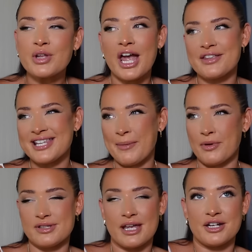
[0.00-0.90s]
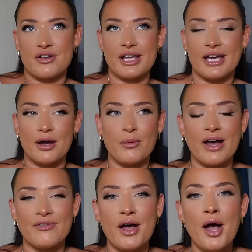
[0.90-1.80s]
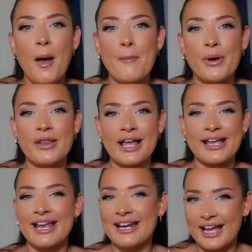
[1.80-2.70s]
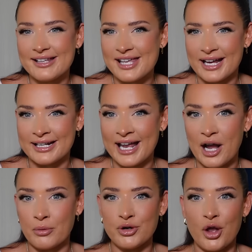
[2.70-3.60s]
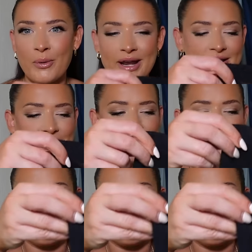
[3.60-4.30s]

At the time I was like, I don't really care, whatever. But like, in hindsight now, knowing that